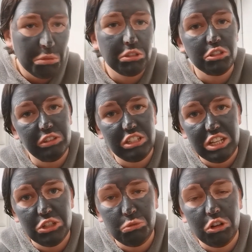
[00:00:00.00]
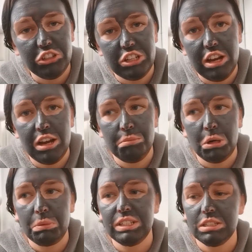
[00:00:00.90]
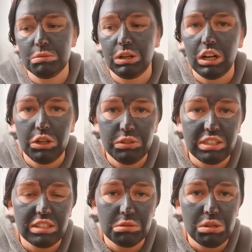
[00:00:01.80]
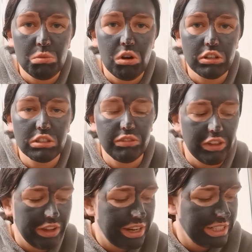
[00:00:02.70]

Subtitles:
doing the dishwasher, popping some clothes in to be washed and stuff like that.